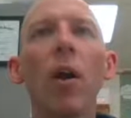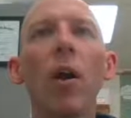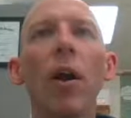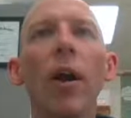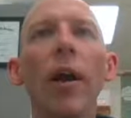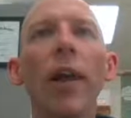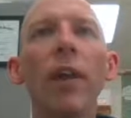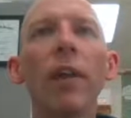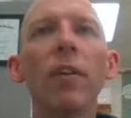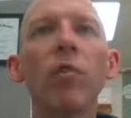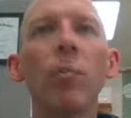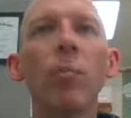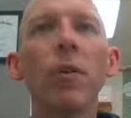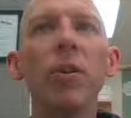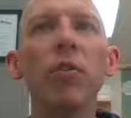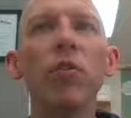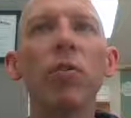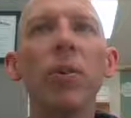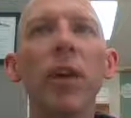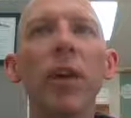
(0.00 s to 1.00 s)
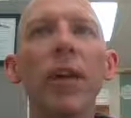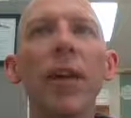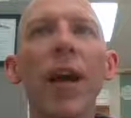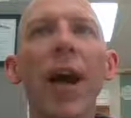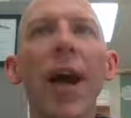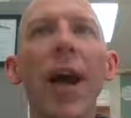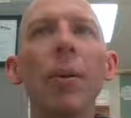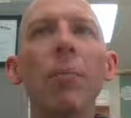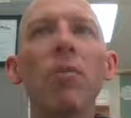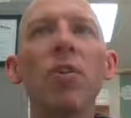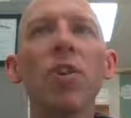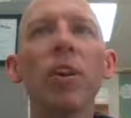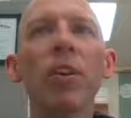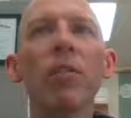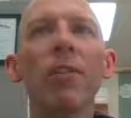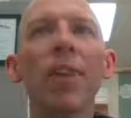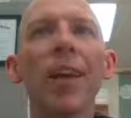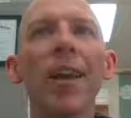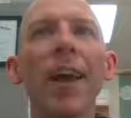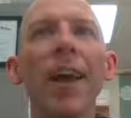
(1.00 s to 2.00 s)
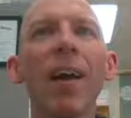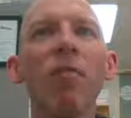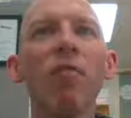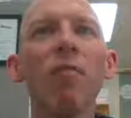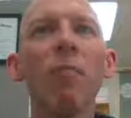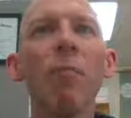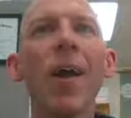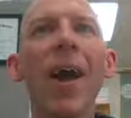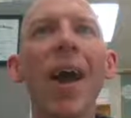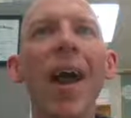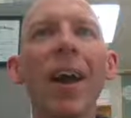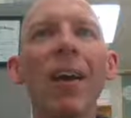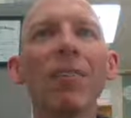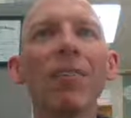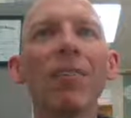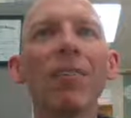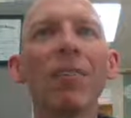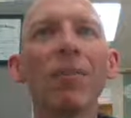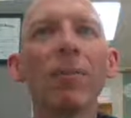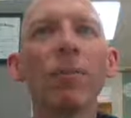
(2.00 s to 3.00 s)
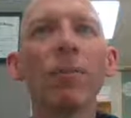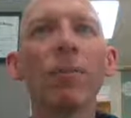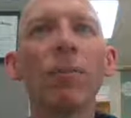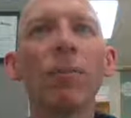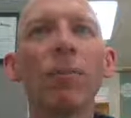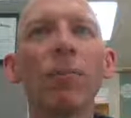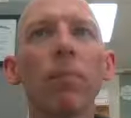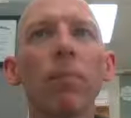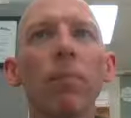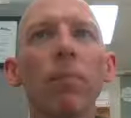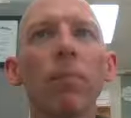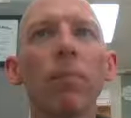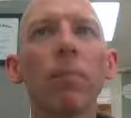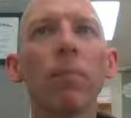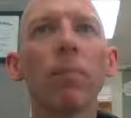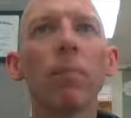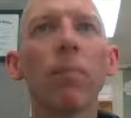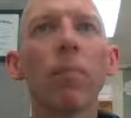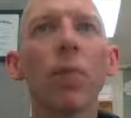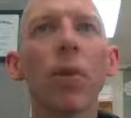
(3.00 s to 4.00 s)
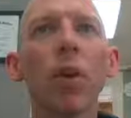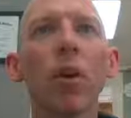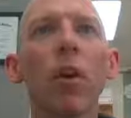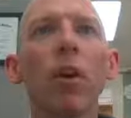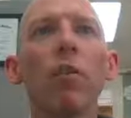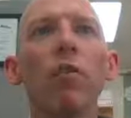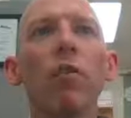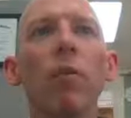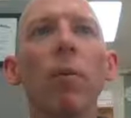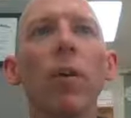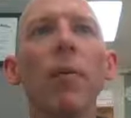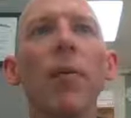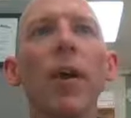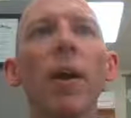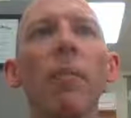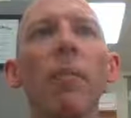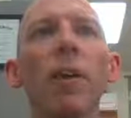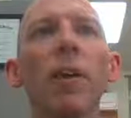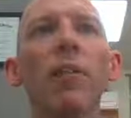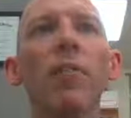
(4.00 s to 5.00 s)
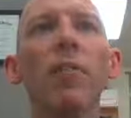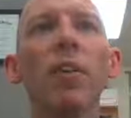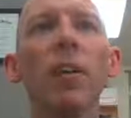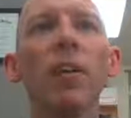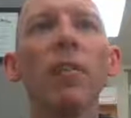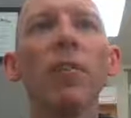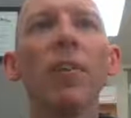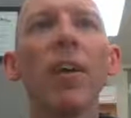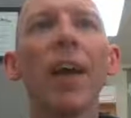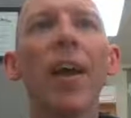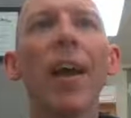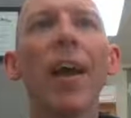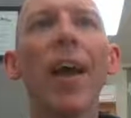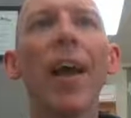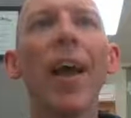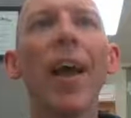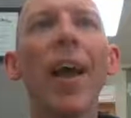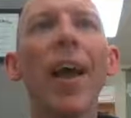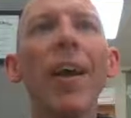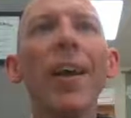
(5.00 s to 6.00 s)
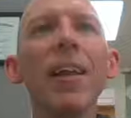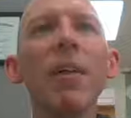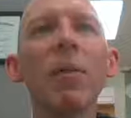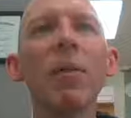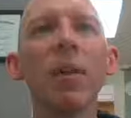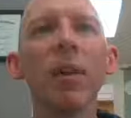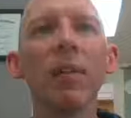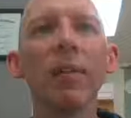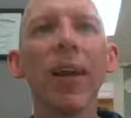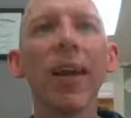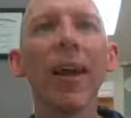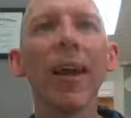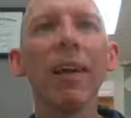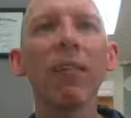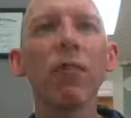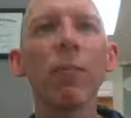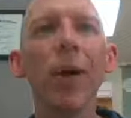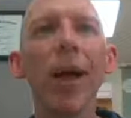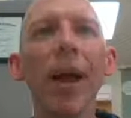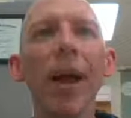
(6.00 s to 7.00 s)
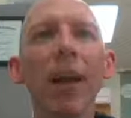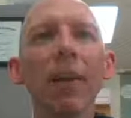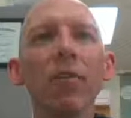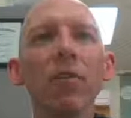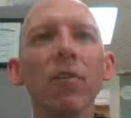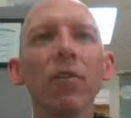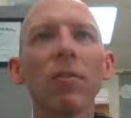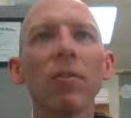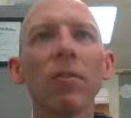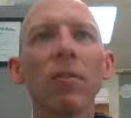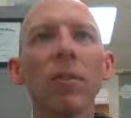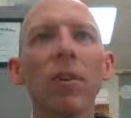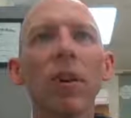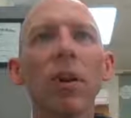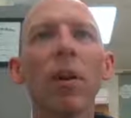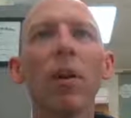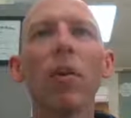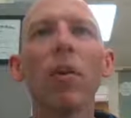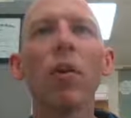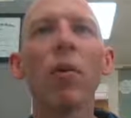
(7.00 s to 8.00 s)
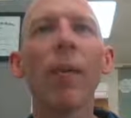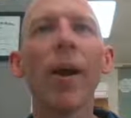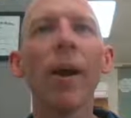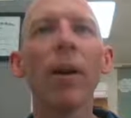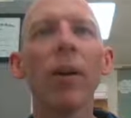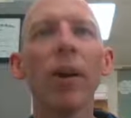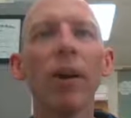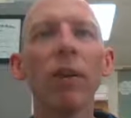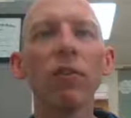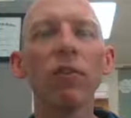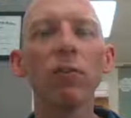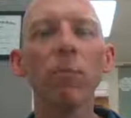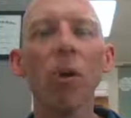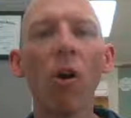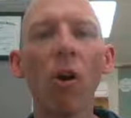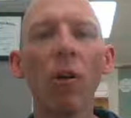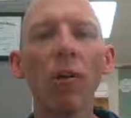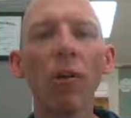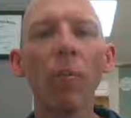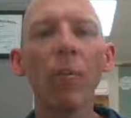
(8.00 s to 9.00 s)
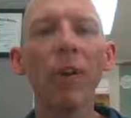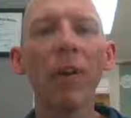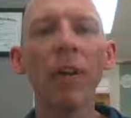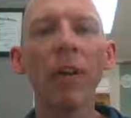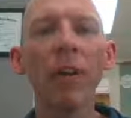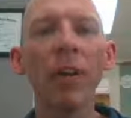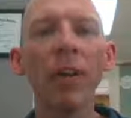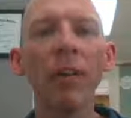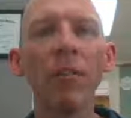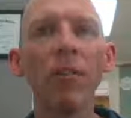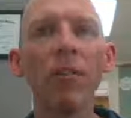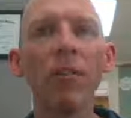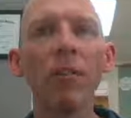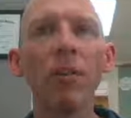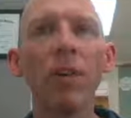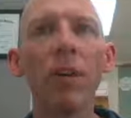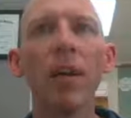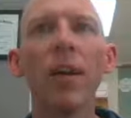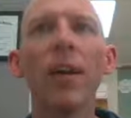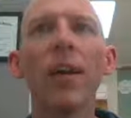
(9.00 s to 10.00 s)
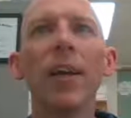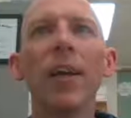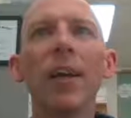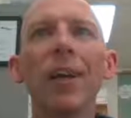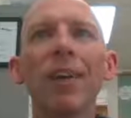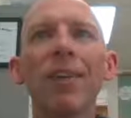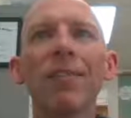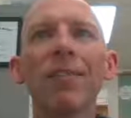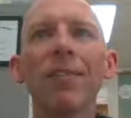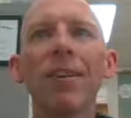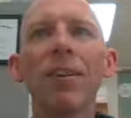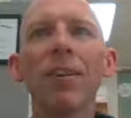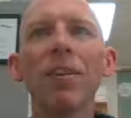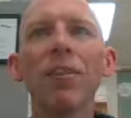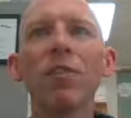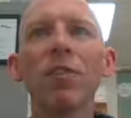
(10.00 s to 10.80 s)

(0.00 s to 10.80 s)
and it's between objects that have mass. So what that means is anything that has mass, no matter how small or big it is, exerts